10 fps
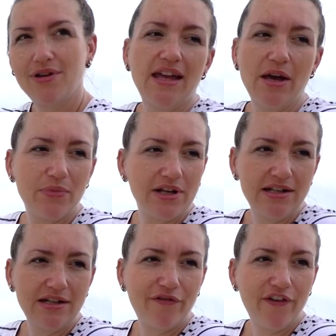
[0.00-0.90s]
Yeah, in
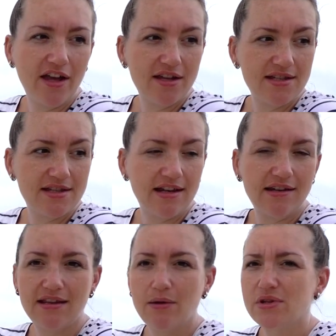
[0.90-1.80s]
Berlin at first, then
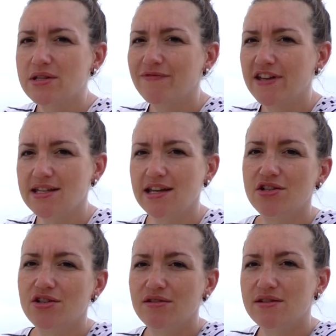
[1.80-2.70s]
there were some visa
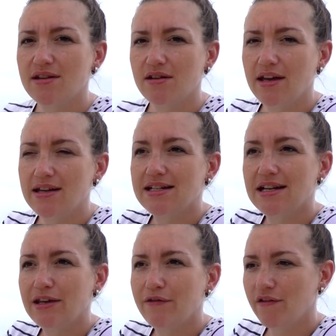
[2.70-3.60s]
issues, so he had to
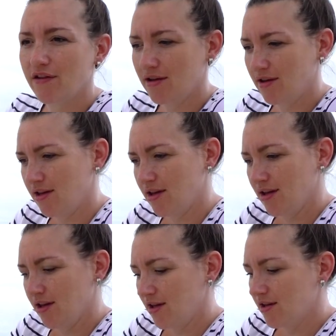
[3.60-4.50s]
leave
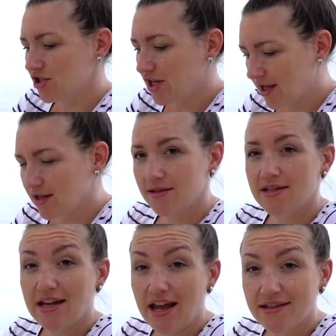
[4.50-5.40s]
the Schengen
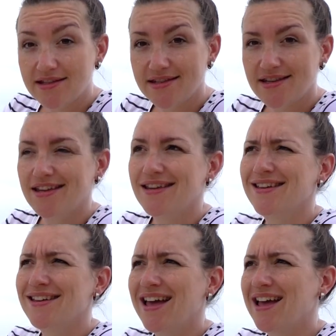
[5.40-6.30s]
states,
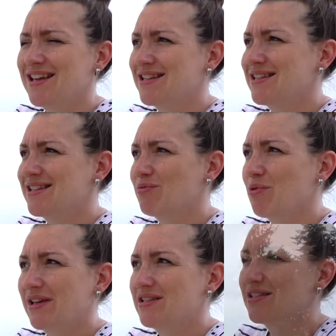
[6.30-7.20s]
and we
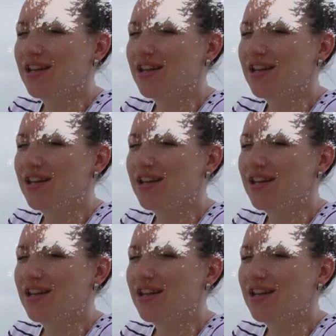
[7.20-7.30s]
went to